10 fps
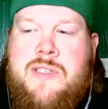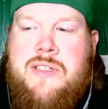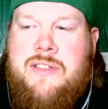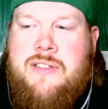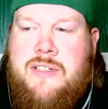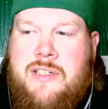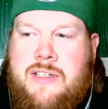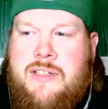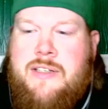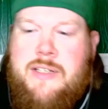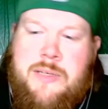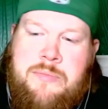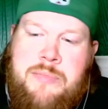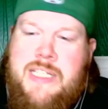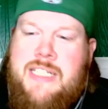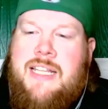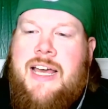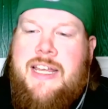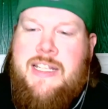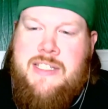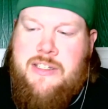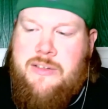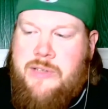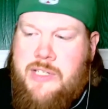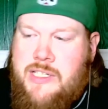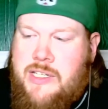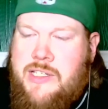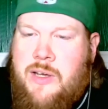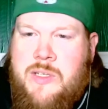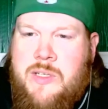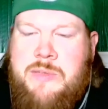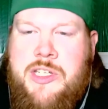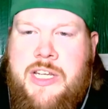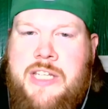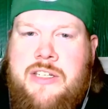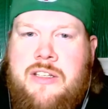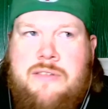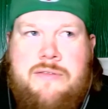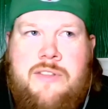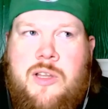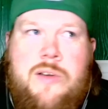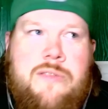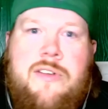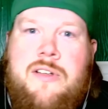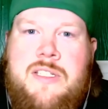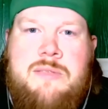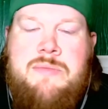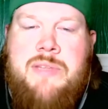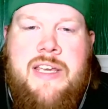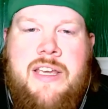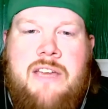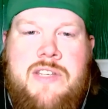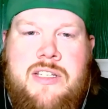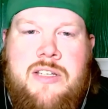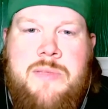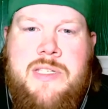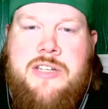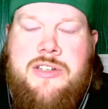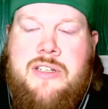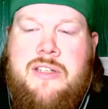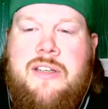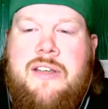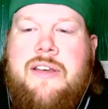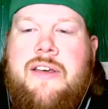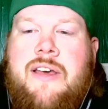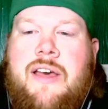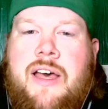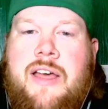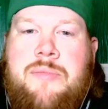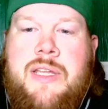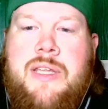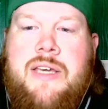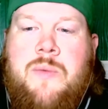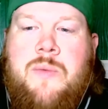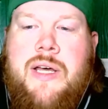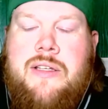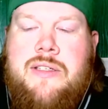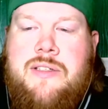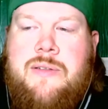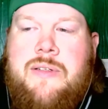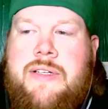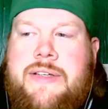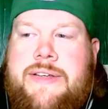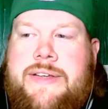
most complete lines. It's always been changing. Logan Ferland's been playing every single position and playing it well. So,